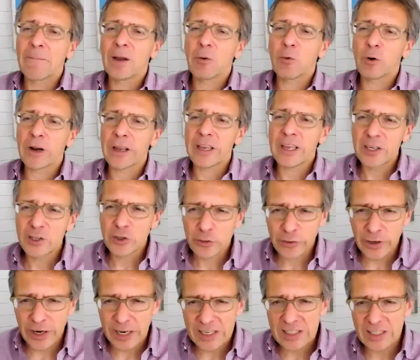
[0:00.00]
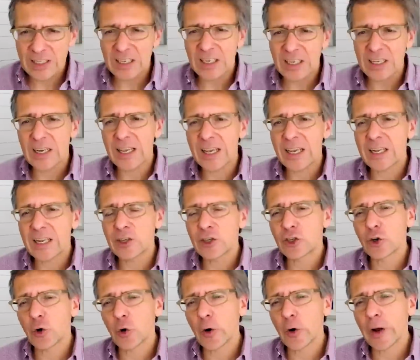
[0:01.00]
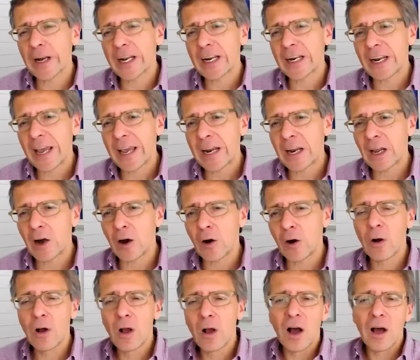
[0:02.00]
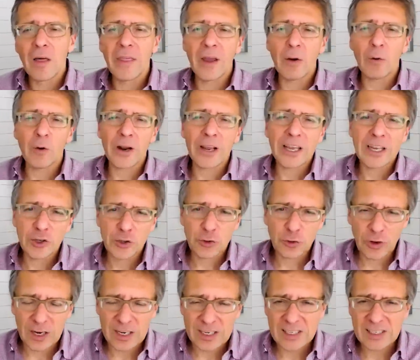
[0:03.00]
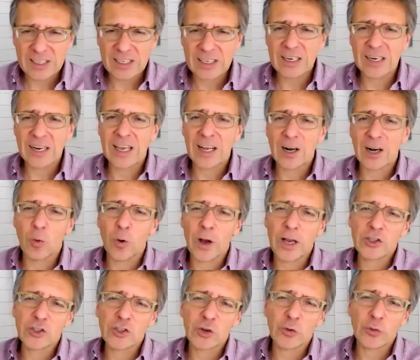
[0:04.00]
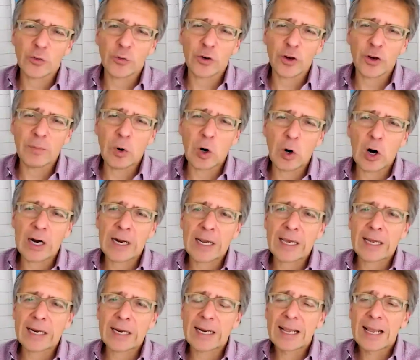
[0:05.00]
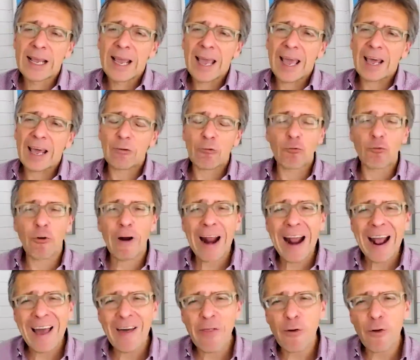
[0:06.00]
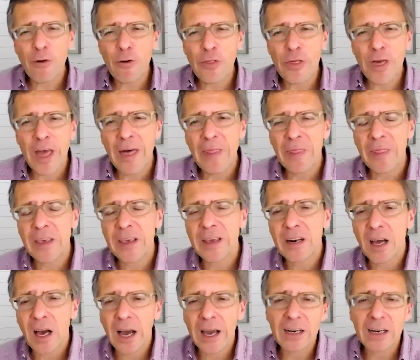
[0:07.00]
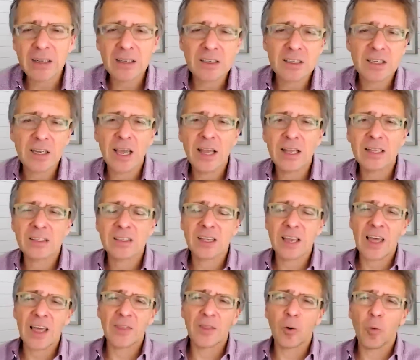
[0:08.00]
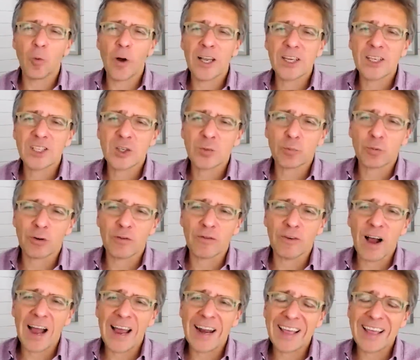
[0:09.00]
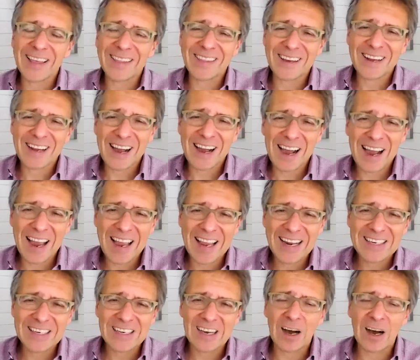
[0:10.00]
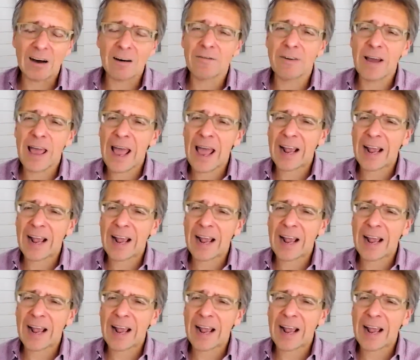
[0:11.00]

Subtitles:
They were interested in joining NATO. They were interested in a Western free market. And rather than the United States and the West providing the kind of